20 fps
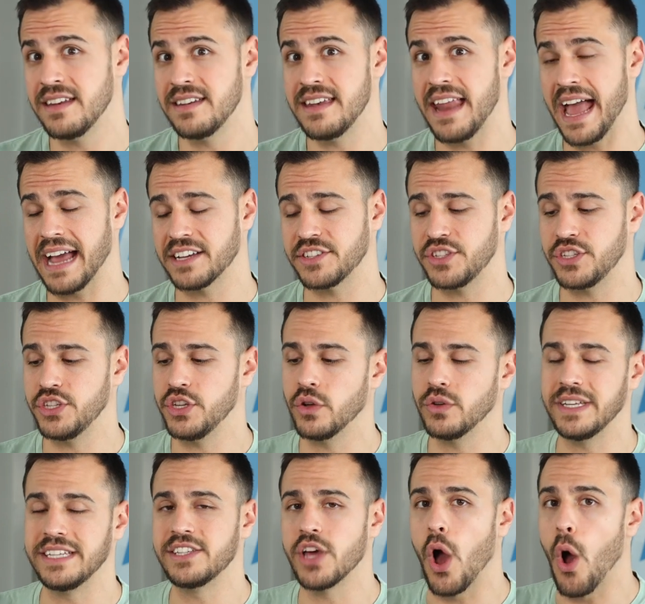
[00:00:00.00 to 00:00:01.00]
Next, you'll
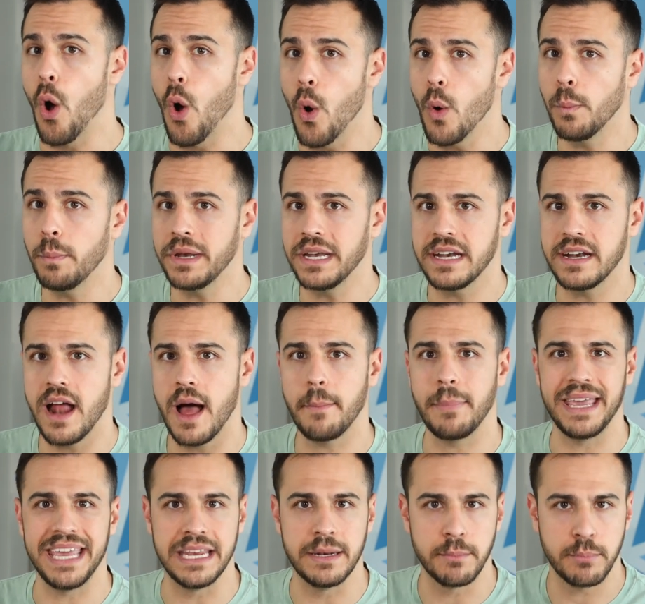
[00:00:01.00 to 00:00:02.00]
need to open it
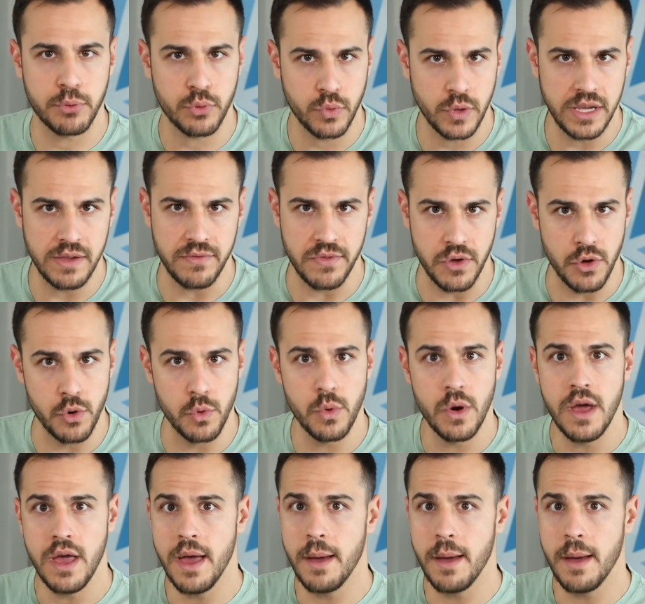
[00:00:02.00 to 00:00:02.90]
up in Preview.